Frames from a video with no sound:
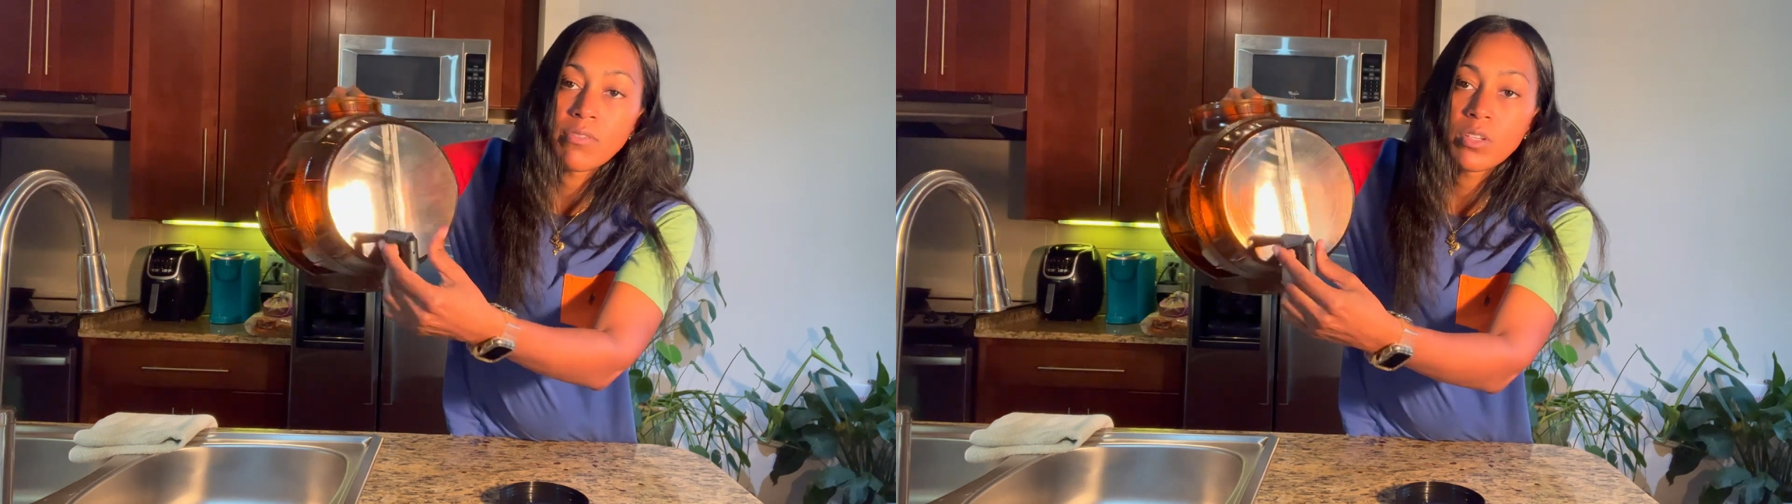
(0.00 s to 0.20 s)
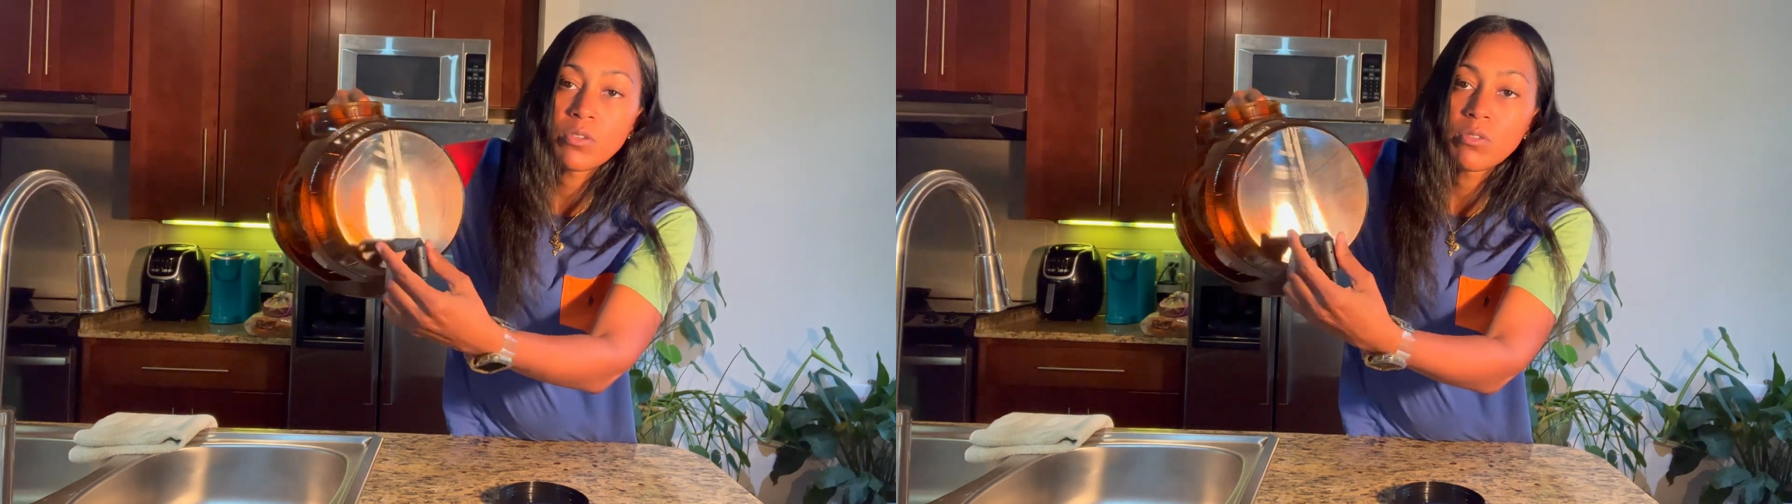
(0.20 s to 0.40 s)

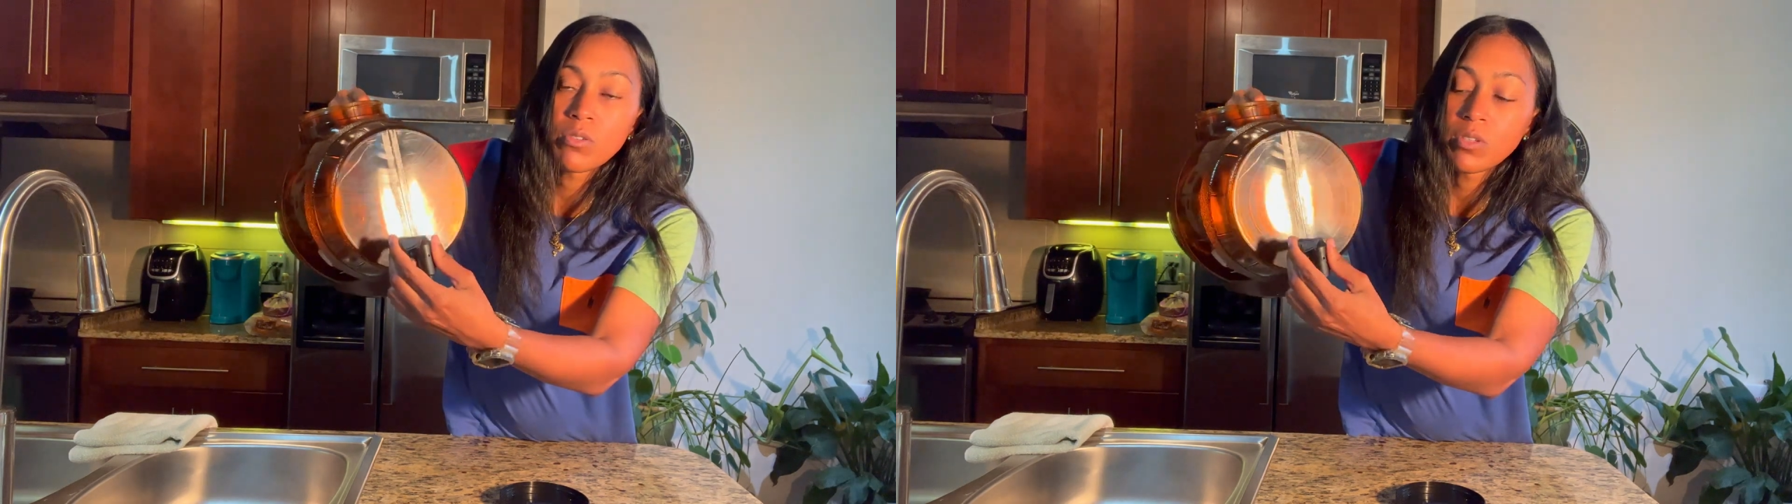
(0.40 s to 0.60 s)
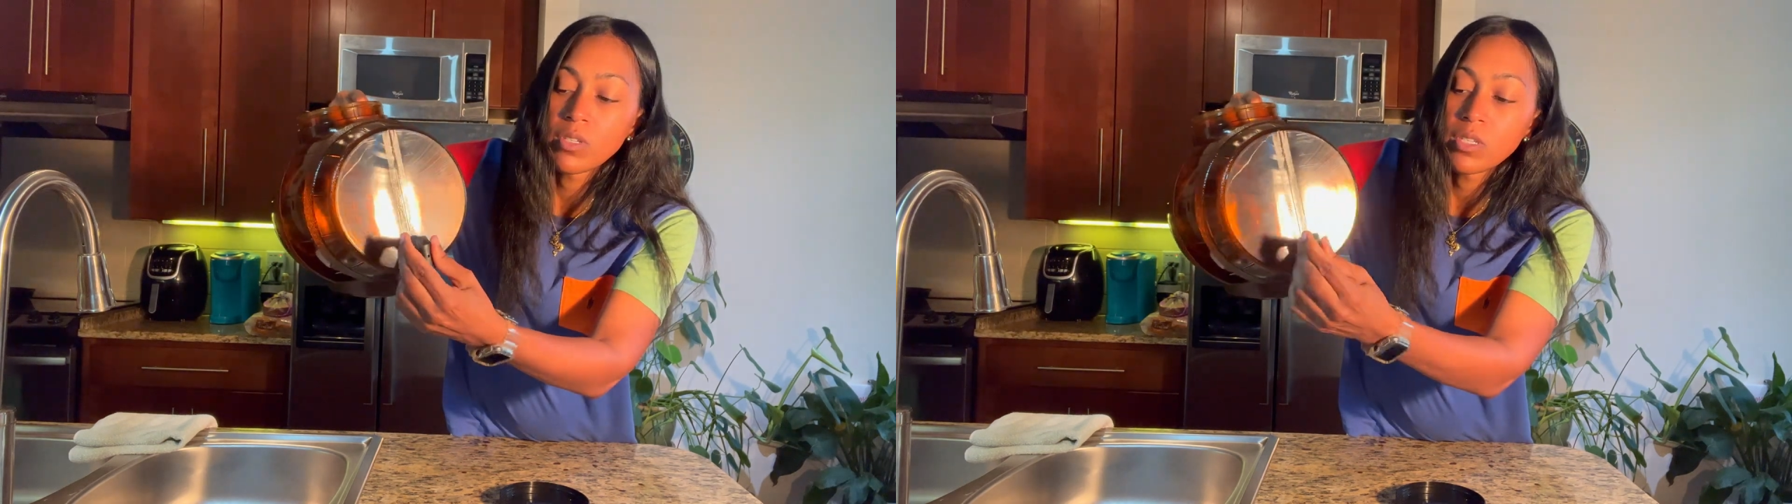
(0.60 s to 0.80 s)
little
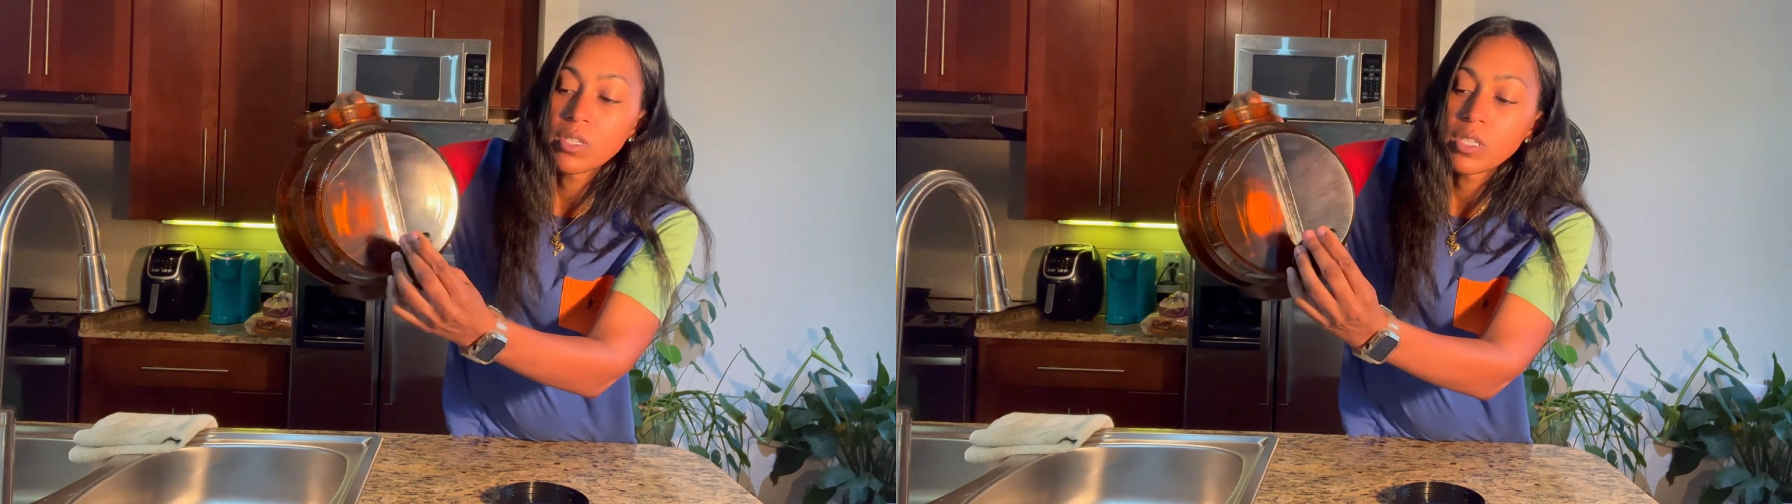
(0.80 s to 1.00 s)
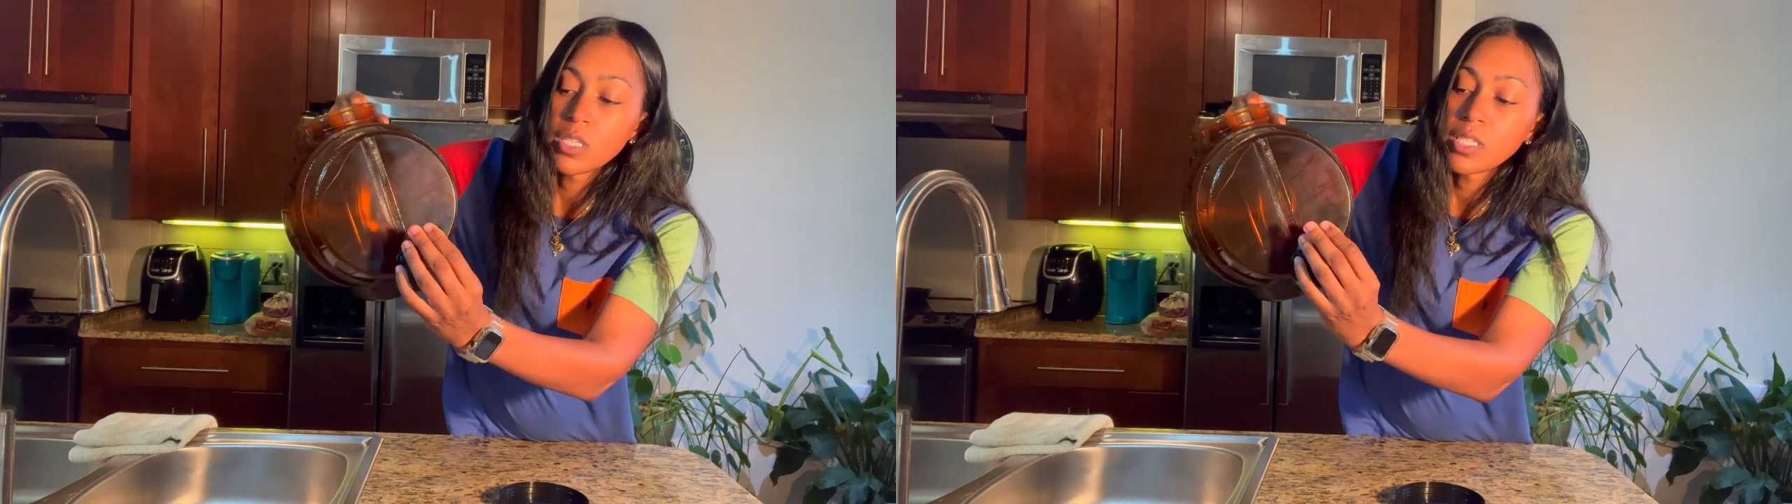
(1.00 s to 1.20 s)

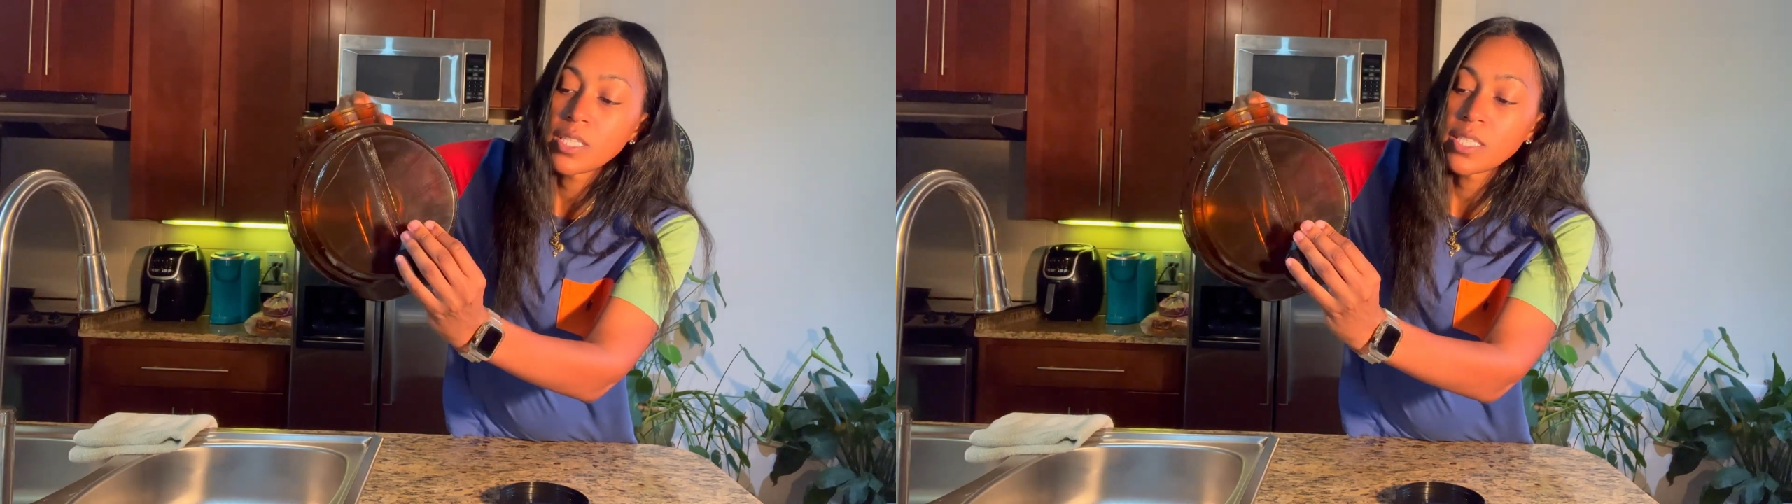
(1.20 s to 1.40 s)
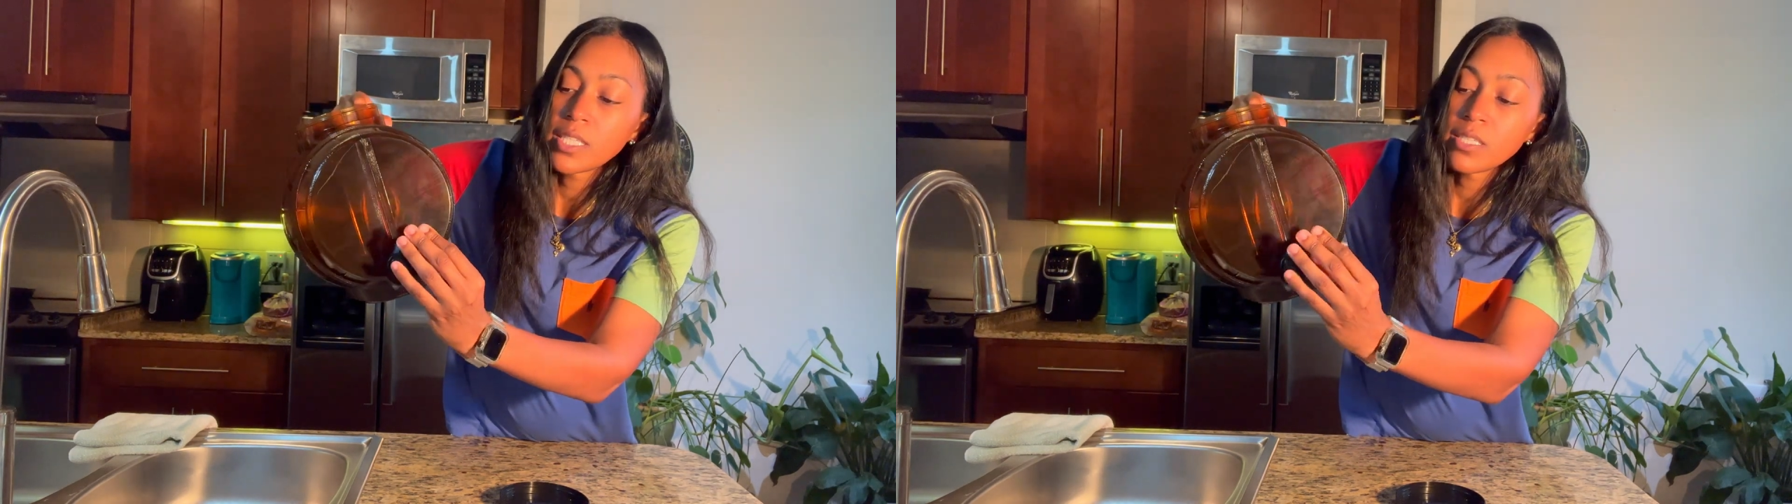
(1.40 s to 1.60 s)

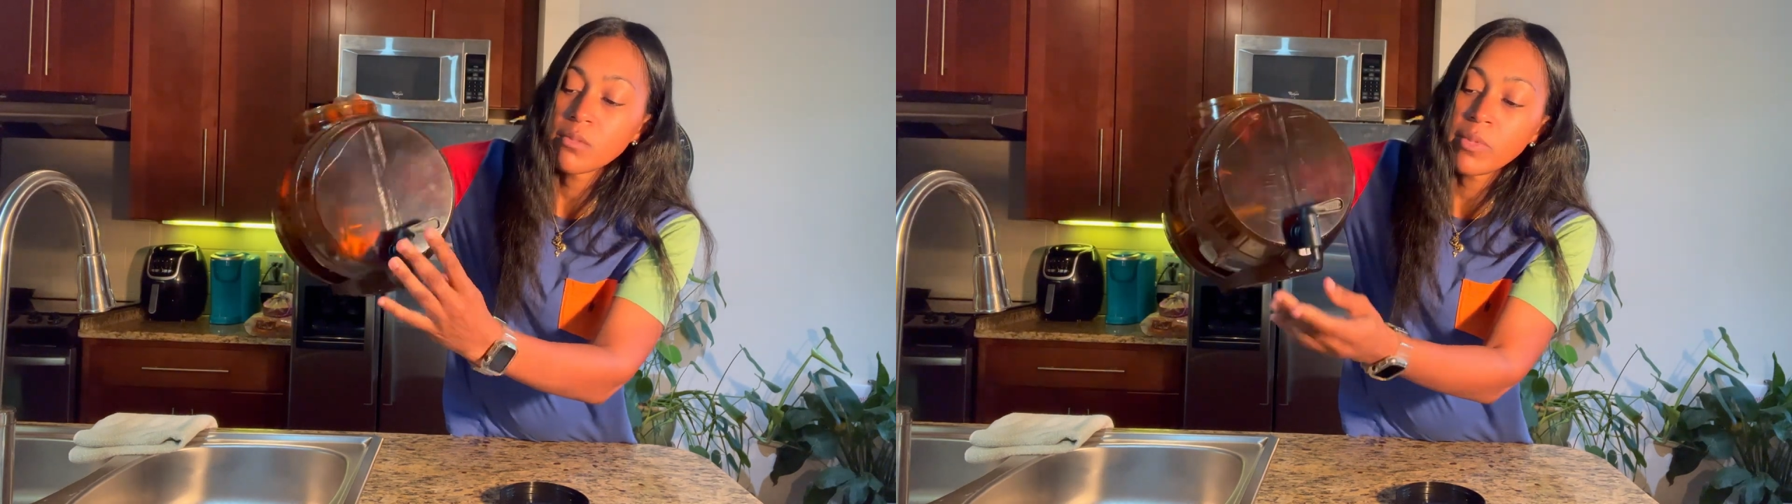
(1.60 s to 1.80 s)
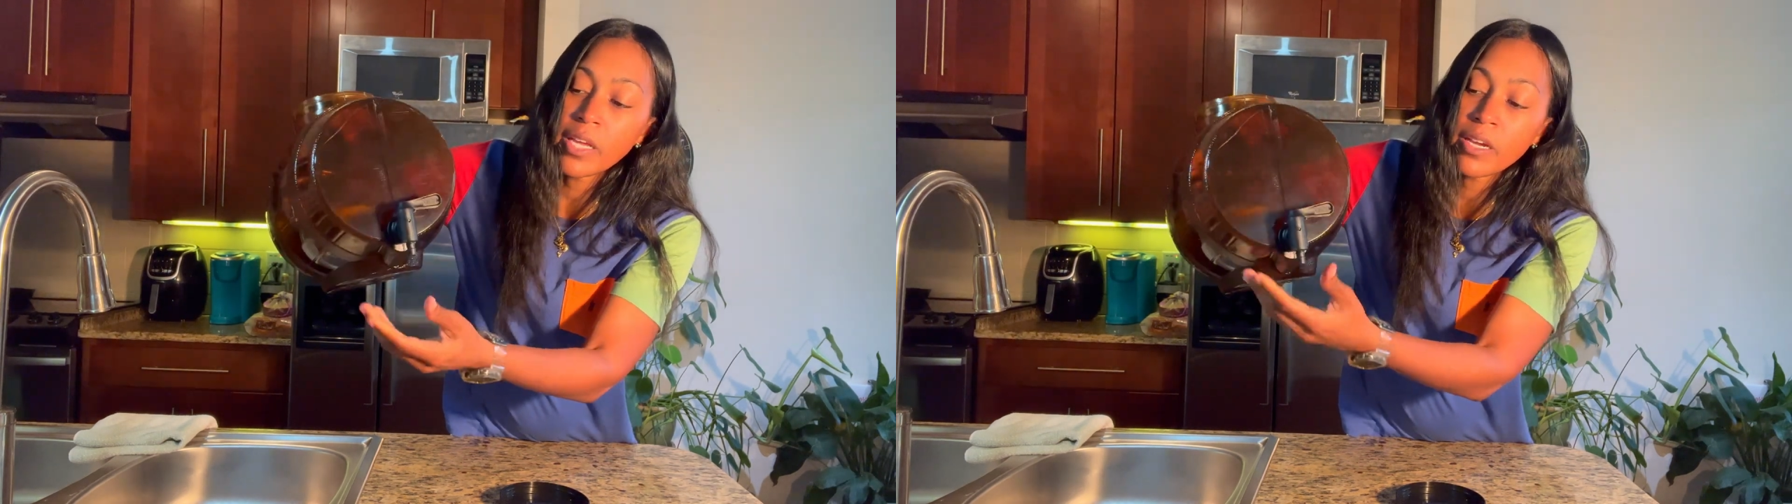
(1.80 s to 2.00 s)

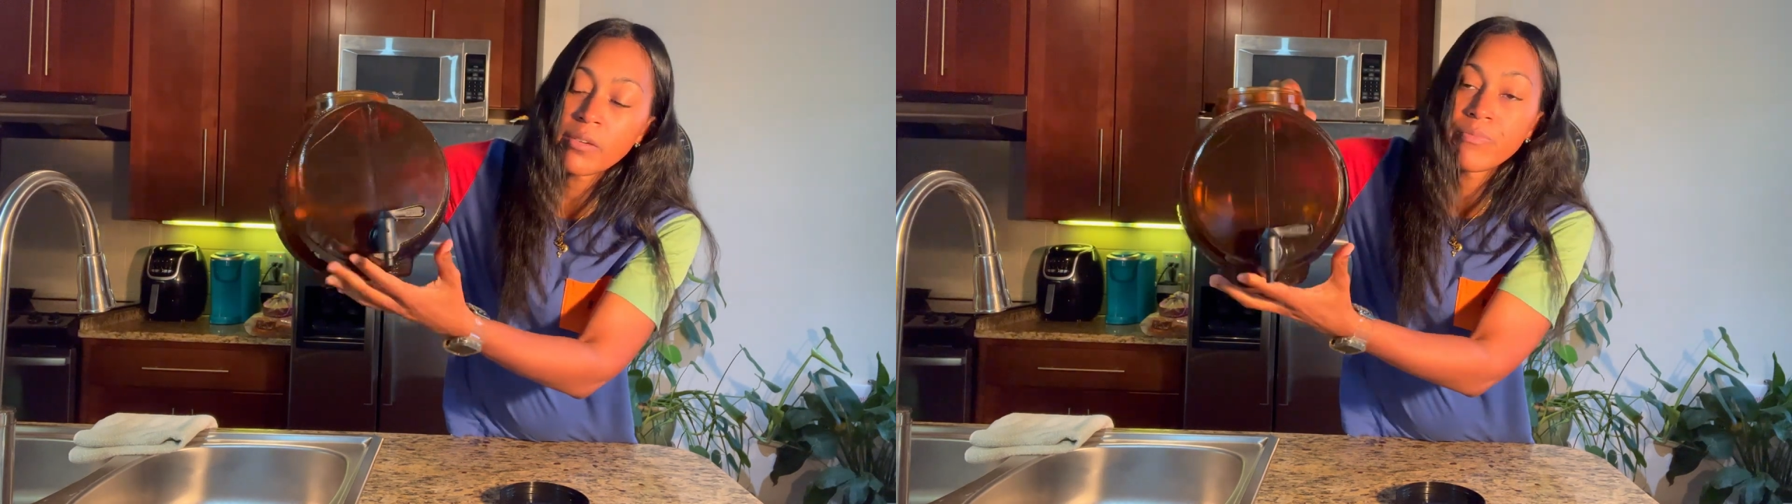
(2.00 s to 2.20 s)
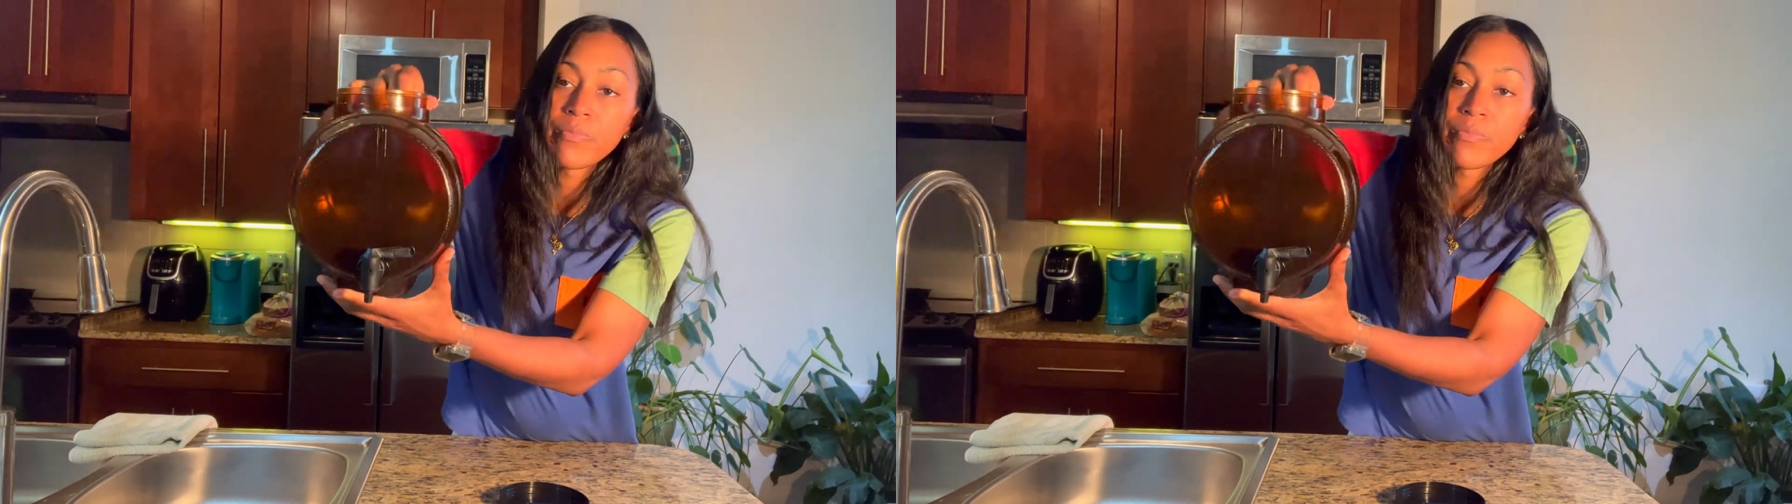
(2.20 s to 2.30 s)
system there.